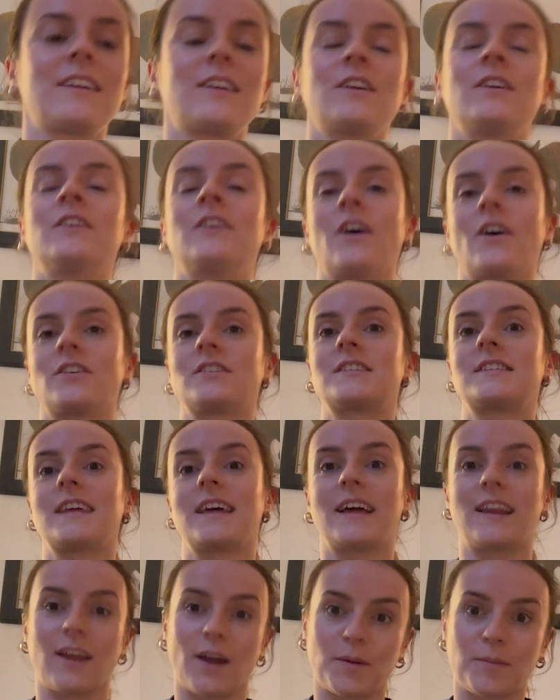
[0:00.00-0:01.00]
got
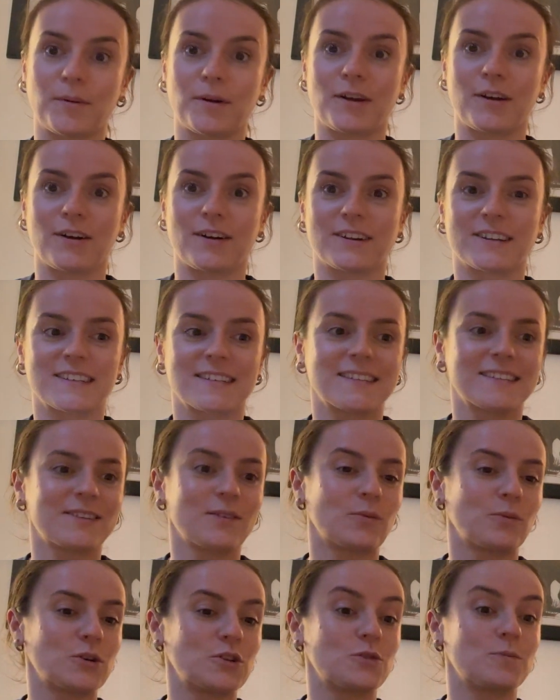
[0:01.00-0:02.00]
a library card,
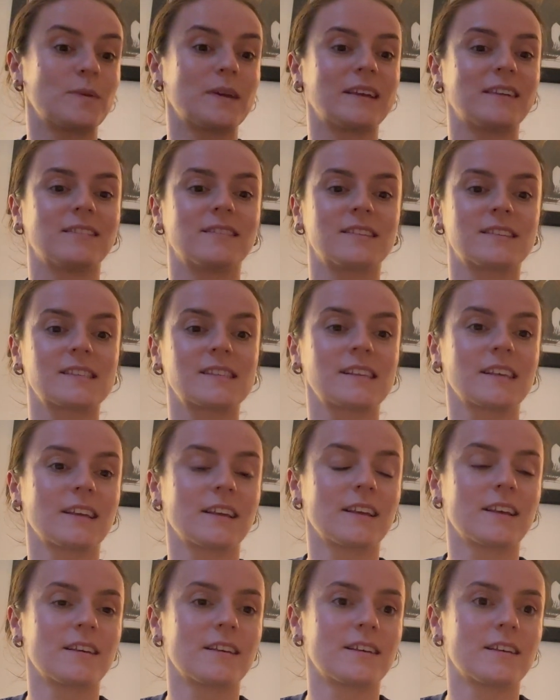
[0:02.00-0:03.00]
which means
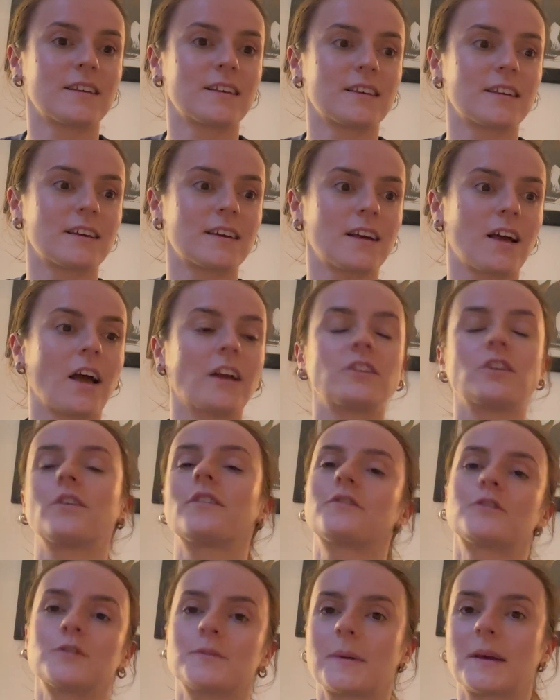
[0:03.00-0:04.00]
I don't
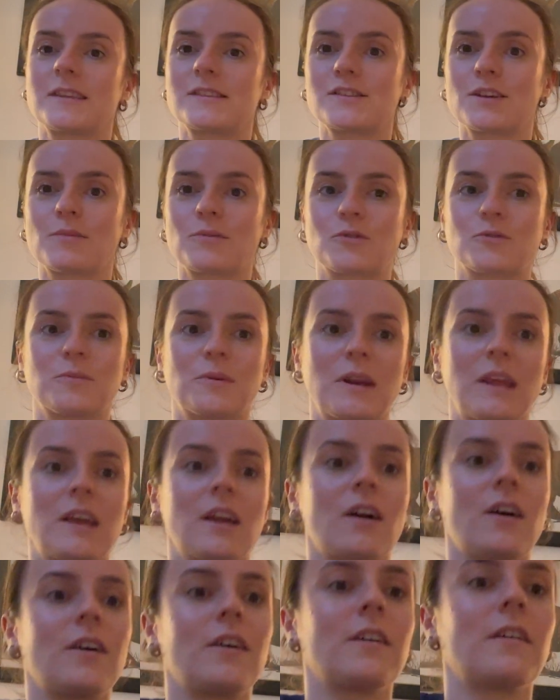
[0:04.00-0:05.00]
have to spend so much money
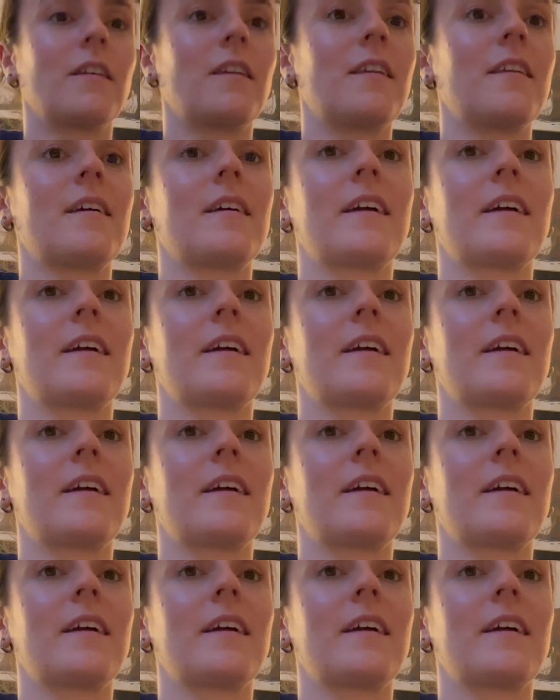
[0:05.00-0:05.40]
on